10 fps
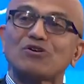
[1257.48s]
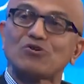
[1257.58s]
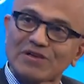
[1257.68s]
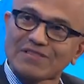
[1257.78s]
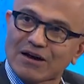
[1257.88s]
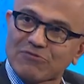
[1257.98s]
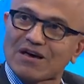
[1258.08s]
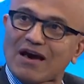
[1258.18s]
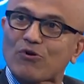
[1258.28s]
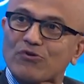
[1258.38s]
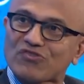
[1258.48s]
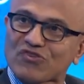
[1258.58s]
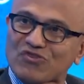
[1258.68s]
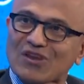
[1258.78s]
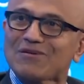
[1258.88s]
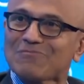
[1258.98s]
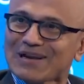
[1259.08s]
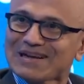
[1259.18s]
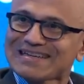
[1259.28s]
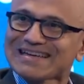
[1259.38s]
we're doing that with our own
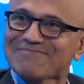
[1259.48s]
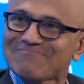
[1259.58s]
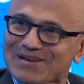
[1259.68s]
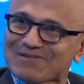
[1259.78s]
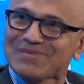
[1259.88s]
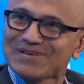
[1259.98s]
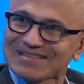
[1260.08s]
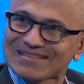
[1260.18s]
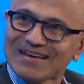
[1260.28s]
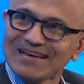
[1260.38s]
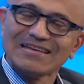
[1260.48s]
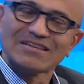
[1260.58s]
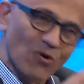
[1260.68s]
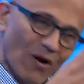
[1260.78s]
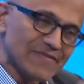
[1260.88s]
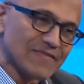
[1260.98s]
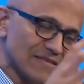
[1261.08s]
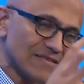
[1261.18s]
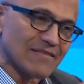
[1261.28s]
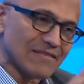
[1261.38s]
sustainability commitments. So I
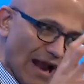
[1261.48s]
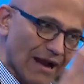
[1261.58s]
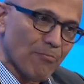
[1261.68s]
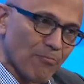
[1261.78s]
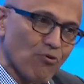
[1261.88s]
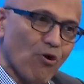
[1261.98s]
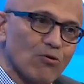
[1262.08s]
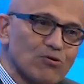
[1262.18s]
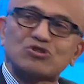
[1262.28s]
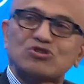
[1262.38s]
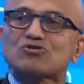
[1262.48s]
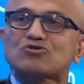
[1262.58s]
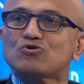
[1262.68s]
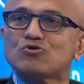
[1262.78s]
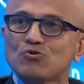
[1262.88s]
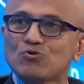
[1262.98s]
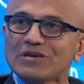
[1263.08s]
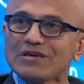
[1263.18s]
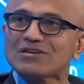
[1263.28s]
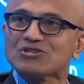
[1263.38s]
think that that approach to
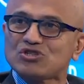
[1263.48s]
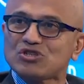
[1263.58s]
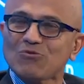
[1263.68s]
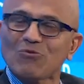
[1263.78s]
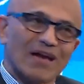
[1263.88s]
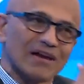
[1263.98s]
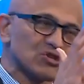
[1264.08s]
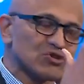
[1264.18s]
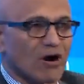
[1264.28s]
E S G, where it's